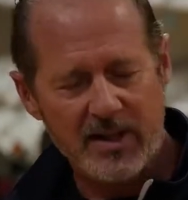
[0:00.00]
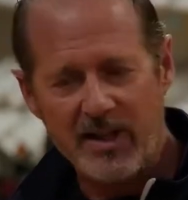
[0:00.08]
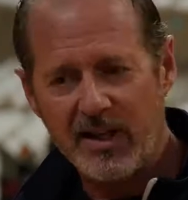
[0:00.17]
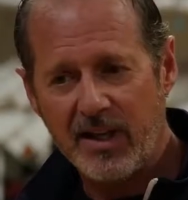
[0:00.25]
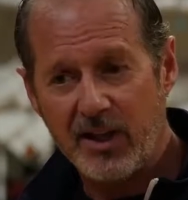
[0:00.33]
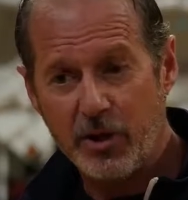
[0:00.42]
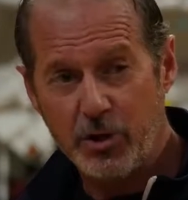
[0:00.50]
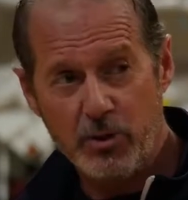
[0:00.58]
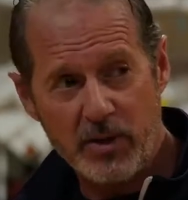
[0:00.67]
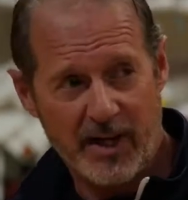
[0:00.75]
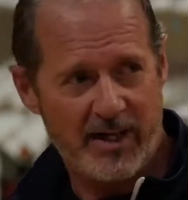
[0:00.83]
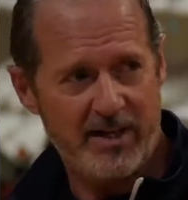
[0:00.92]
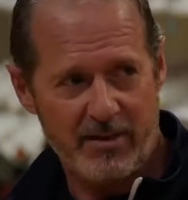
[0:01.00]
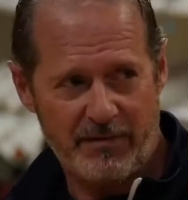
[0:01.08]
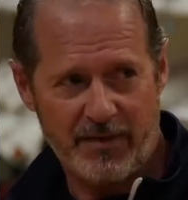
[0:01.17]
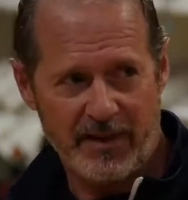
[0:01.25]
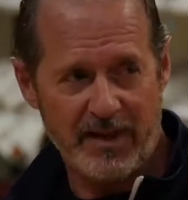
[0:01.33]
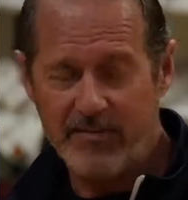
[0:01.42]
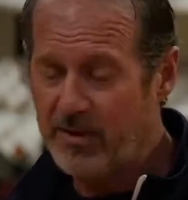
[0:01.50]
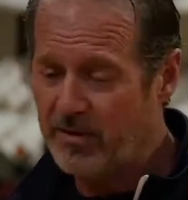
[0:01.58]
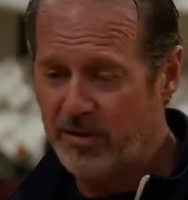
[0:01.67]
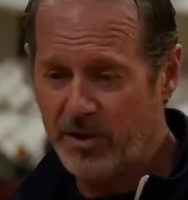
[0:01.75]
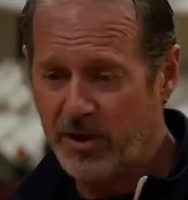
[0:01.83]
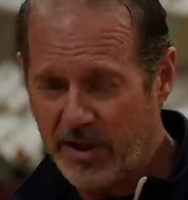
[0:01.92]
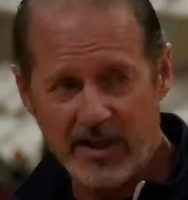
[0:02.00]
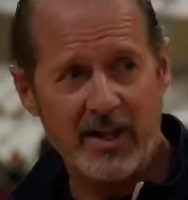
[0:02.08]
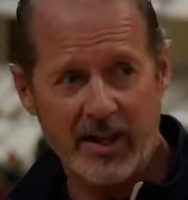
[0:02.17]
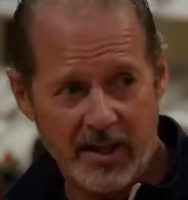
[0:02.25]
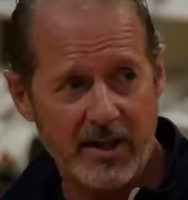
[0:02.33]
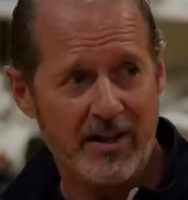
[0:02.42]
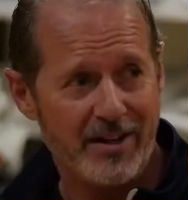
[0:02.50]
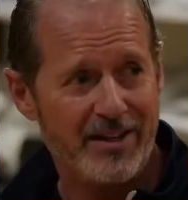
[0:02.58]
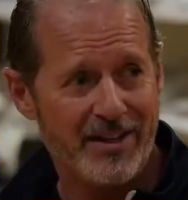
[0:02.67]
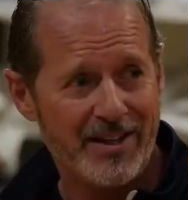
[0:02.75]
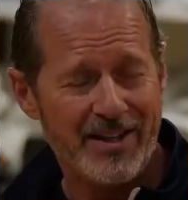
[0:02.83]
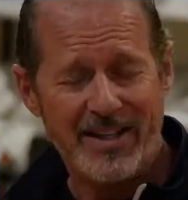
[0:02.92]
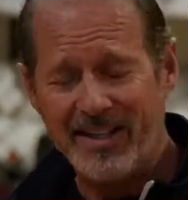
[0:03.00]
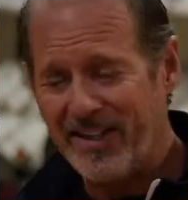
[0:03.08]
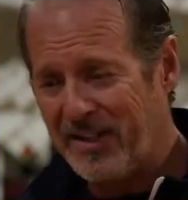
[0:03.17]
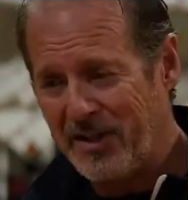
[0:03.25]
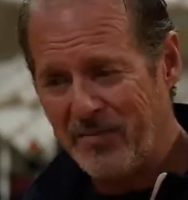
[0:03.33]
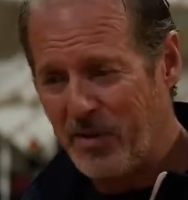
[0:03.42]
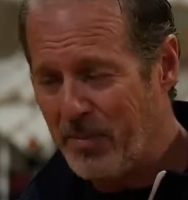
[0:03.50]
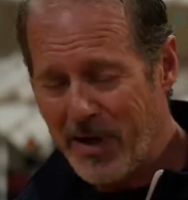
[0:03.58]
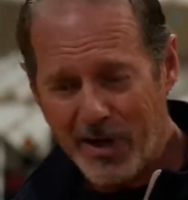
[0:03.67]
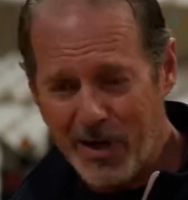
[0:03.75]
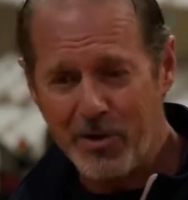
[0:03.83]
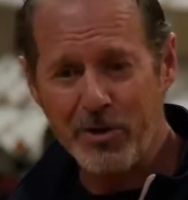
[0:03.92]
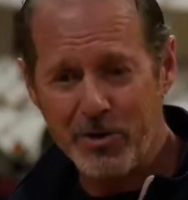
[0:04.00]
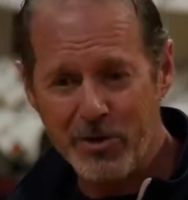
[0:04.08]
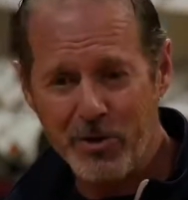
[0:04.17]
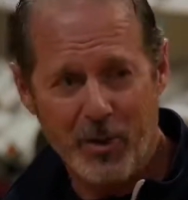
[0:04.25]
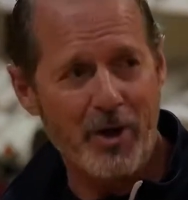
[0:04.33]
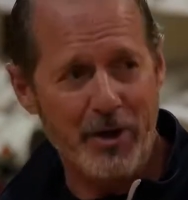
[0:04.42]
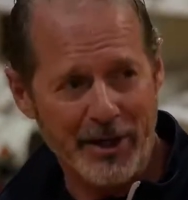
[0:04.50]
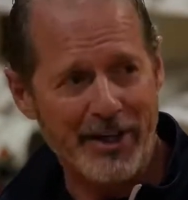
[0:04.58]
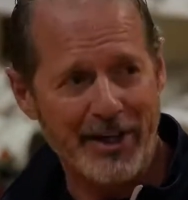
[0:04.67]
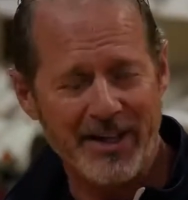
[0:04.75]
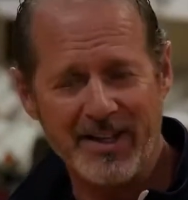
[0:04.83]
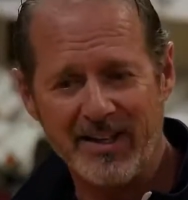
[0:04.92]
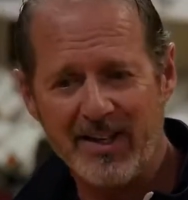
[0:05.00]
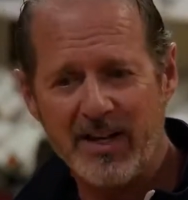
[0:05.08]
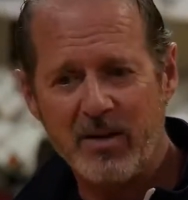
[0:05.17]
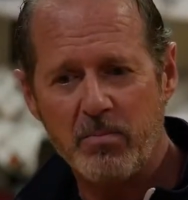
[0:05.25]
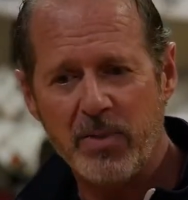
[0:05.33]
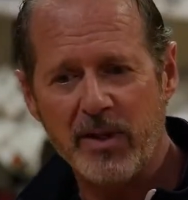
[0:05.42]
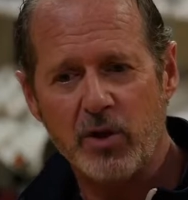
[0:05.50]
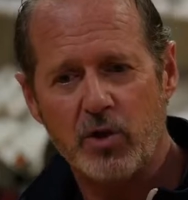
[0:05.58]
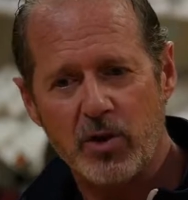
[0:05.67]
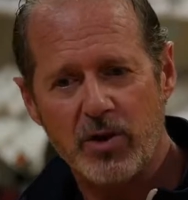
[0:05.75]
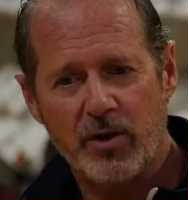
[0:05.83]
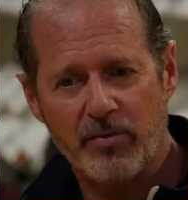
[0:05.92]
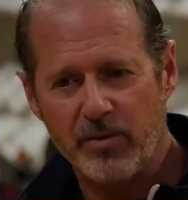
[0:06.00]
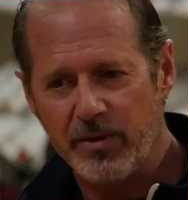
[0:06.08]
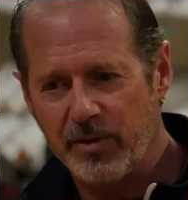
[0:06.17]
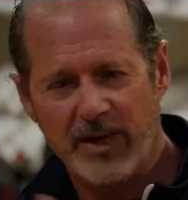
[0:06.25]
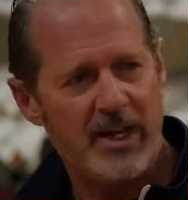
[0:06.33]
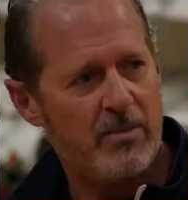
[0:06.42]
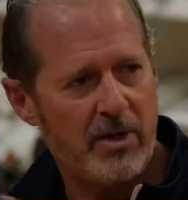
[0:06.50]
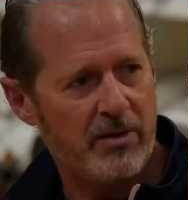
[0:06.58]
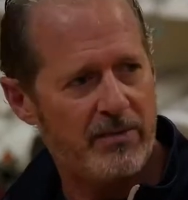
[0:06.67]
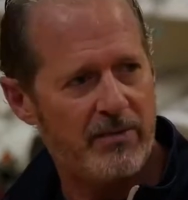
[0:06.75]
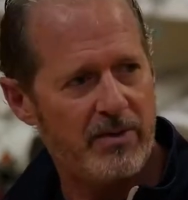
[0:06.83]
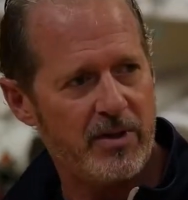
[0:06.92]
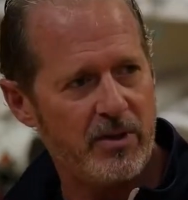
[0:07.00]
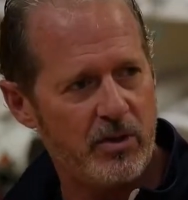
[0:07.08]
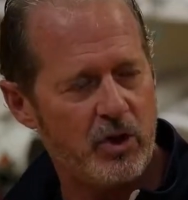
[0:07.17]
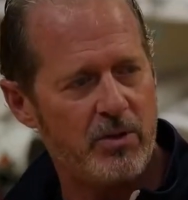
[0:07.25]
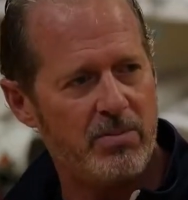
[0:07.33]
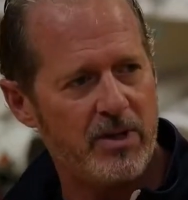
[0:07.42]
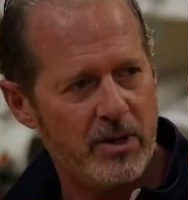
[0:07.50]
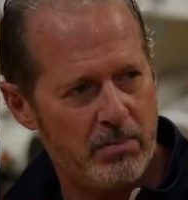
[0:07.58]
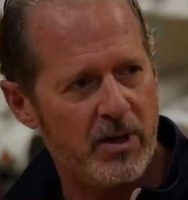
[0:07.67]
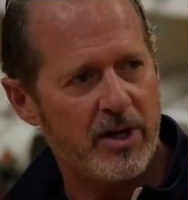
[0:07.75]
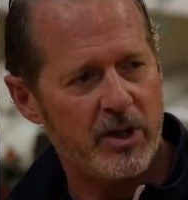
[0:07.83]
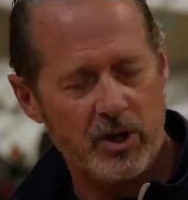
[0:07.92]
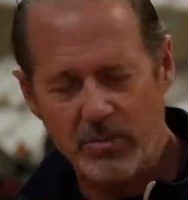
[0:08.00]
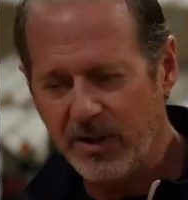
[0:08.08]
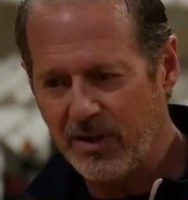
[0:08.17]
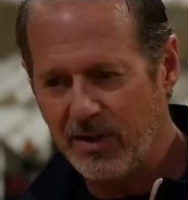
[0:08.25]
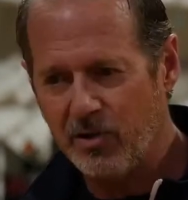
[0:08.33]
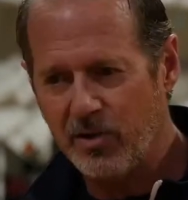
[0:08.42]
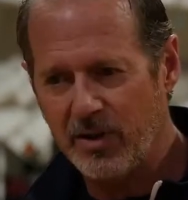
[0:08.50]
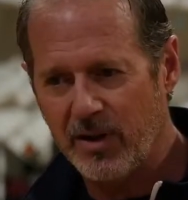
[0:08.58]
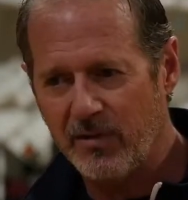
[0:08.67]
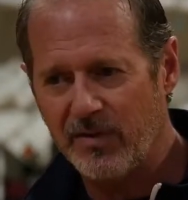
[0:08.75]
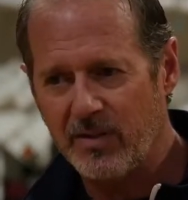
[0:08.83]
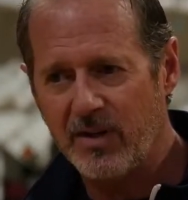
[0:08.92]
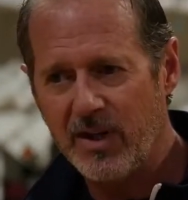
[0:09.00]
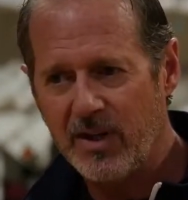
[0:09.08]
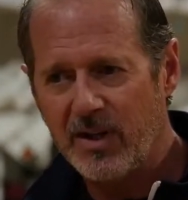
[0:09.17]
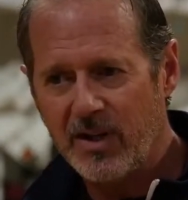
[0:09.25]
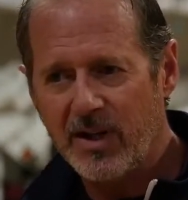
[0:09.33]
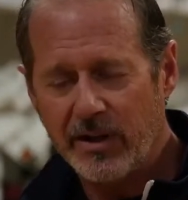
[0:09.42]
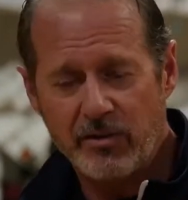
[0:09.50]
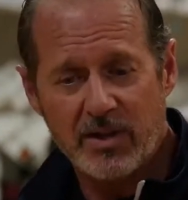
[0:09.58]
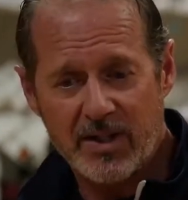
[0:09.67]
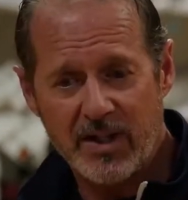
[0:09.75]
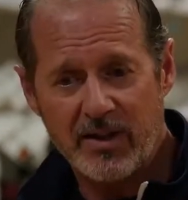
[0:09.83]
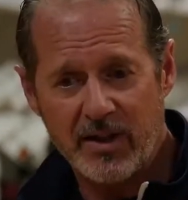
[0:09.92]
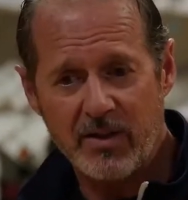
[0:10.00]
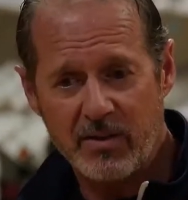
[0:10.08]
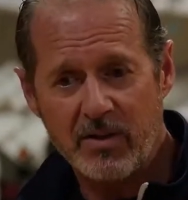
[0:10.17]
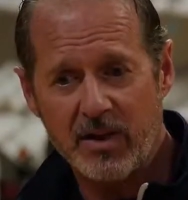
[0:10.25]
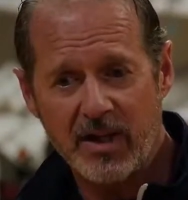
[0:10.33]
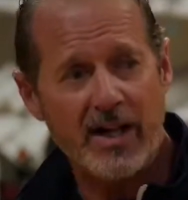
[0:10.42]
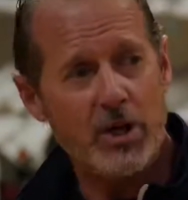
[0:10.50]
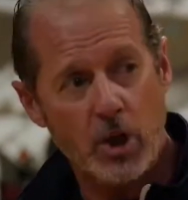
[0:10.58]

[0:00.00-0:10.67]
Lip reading: and you do get hit in a fight, you're gonna get hit. No matter how good you are, you're gonna get hit, but it shouldn't throw your game off. Your body should be conditioned enough to understand that, okay, I know